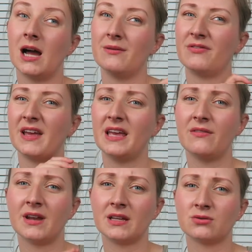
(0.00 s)
uh, for
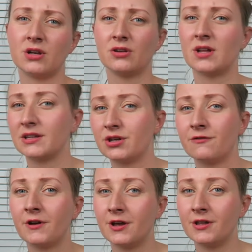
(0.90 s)
evenings when you go to like
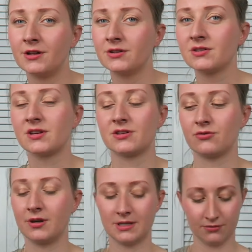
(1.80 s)
tavernas, because
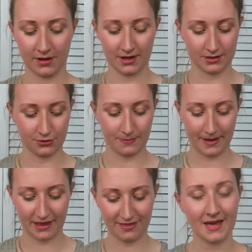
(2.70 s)
Greek tavernas are a
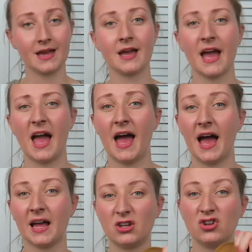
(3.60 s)
big thing,
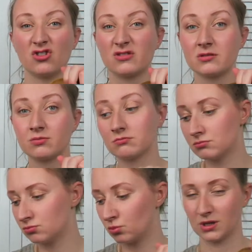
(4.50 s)
and you just
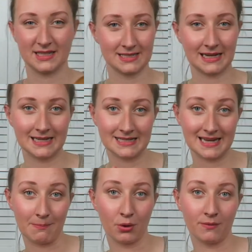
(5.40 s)
want to sight
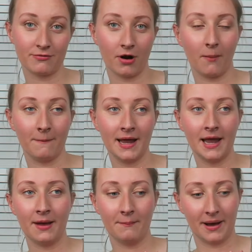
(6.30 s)
step up from
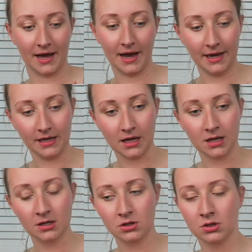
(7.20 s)
my
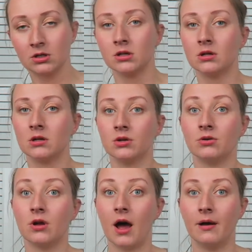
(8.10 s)

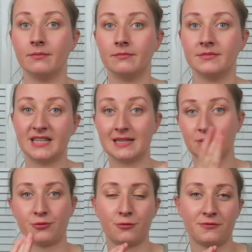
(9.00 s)
um, sight
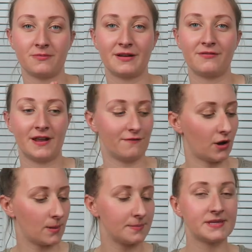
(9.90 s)
step up from my
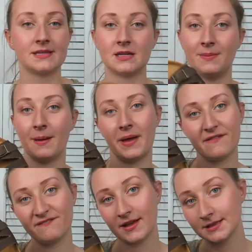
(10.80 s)
flip-flops to be a
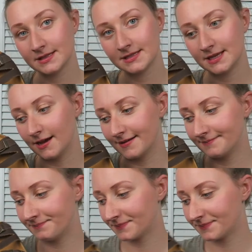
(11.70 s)
bit fancier.